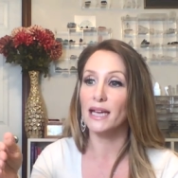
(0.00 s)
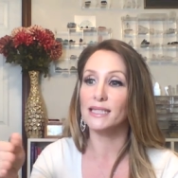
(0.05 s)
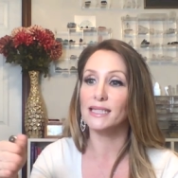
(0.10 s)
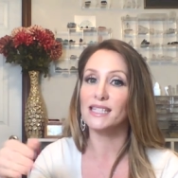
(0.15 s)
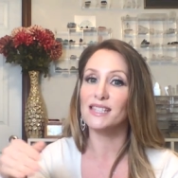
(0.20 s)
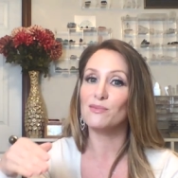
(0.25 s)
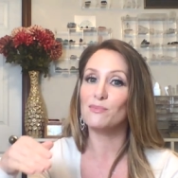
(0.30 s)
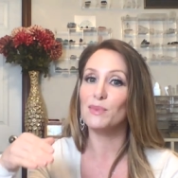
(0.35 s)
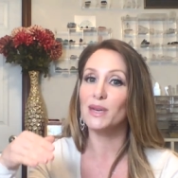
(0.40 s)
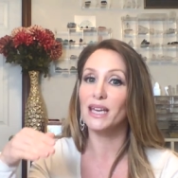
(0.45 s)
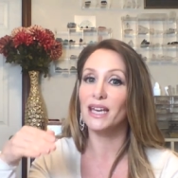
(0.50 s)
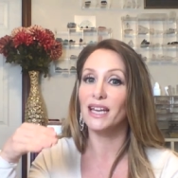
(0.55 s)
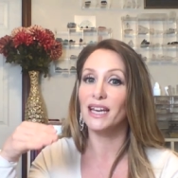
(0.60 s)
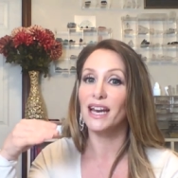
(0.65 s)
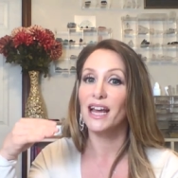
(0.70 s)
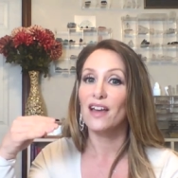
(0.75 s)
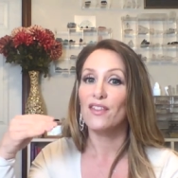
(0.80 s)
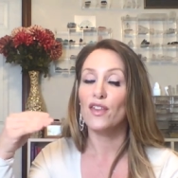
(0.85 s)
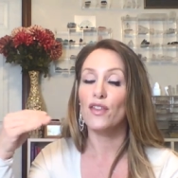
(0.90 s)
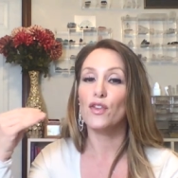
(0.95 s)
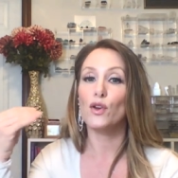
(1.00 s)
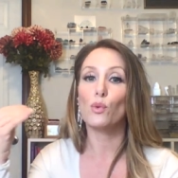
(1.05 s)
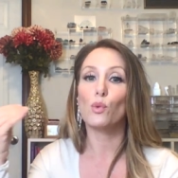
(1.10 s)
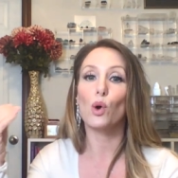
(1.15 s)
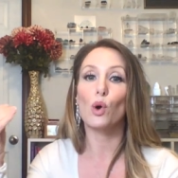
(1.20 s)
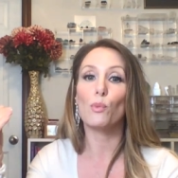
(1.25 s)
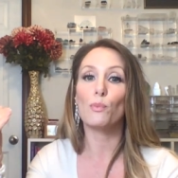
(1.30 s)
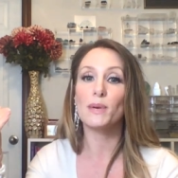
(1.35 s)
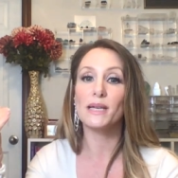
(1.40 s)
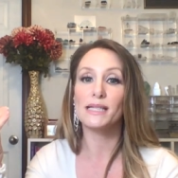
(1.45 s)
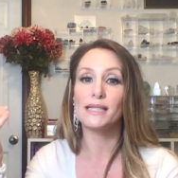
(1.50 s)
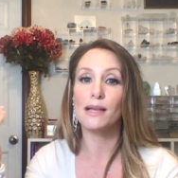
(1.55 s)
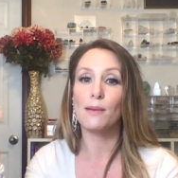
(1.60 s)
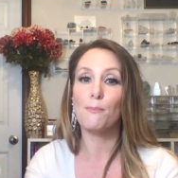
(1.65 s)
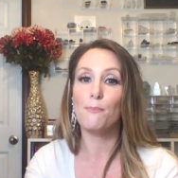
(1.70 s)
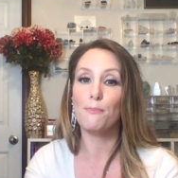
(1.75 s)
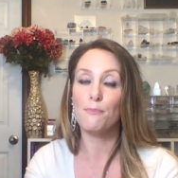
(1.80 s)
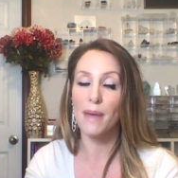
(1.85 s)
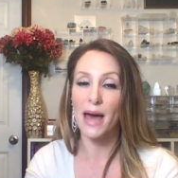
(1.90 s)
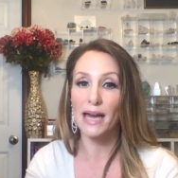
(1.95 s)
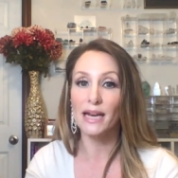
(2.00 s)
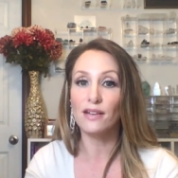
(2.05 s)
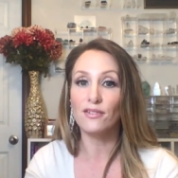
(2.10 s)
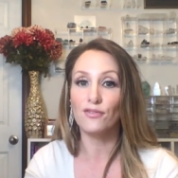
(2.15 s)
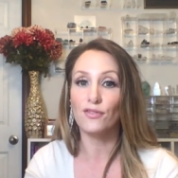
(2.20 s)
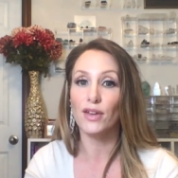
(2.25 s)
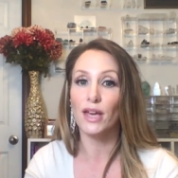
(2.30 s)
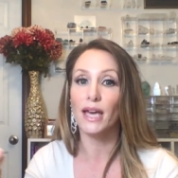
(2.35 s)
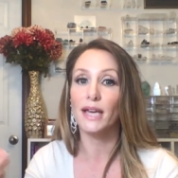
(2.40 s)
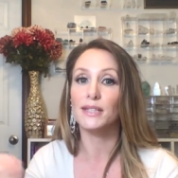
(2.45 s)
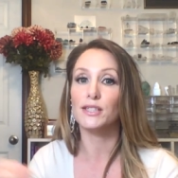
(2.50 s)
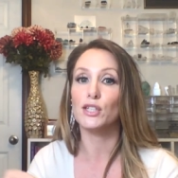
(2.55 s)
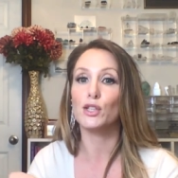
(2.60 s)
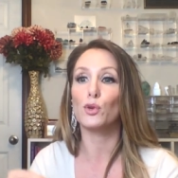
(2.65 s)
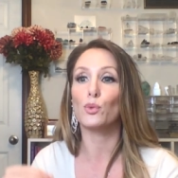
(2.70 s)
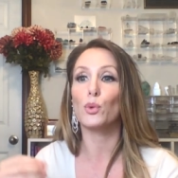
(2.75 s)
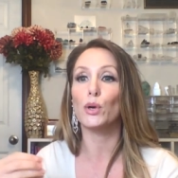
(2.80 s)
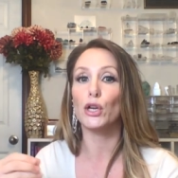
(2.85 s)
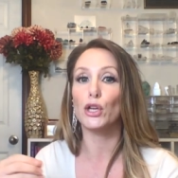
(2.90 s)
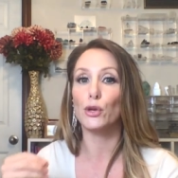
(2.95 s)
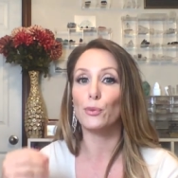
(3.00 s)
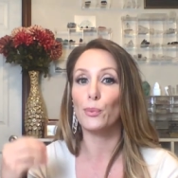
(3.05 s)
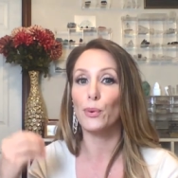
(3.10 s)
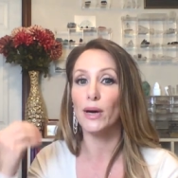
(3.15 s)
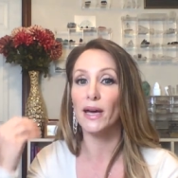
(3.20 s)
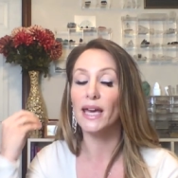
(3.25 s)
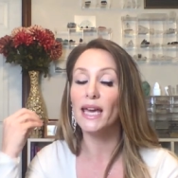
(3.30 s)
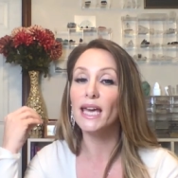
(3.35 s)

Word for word: it doesn't mean that there won't be some benefit to the work you put